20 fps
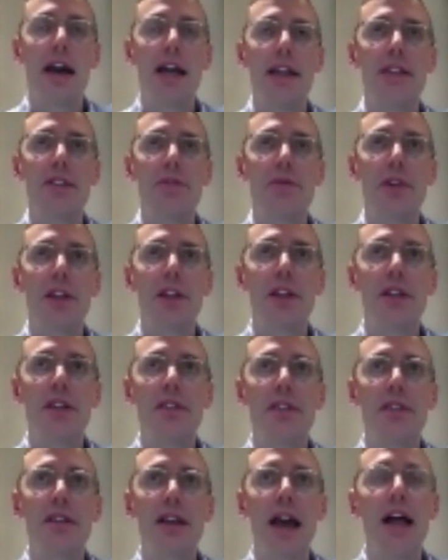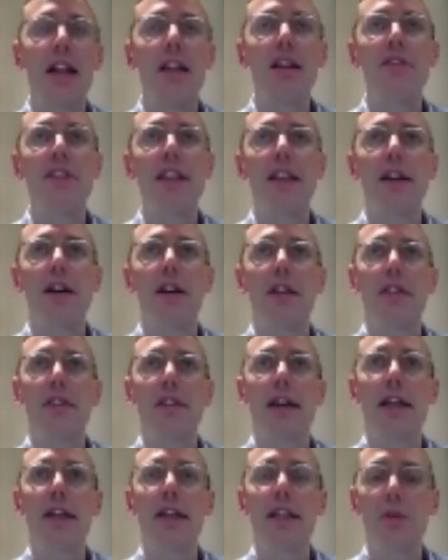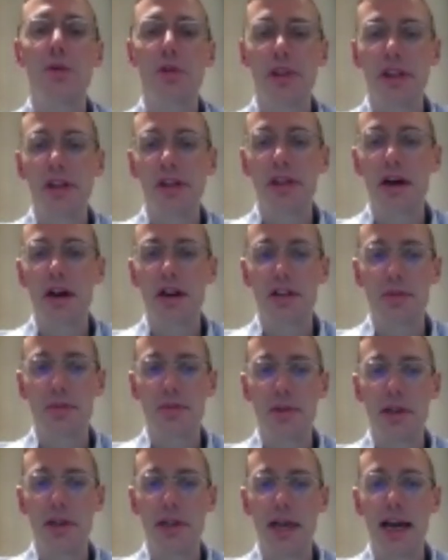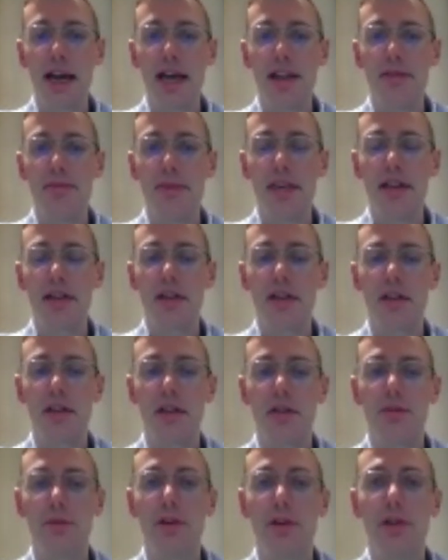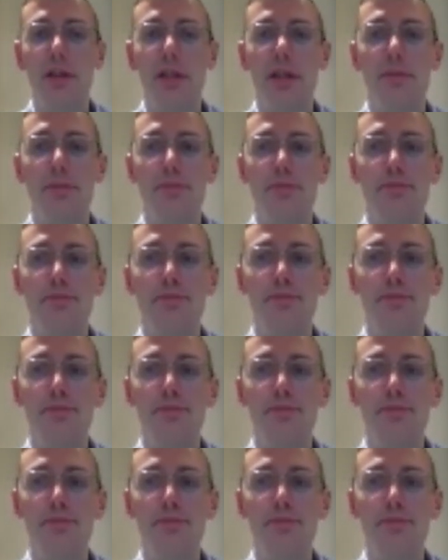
And this really does elevate our standing within the hospital and the medical community.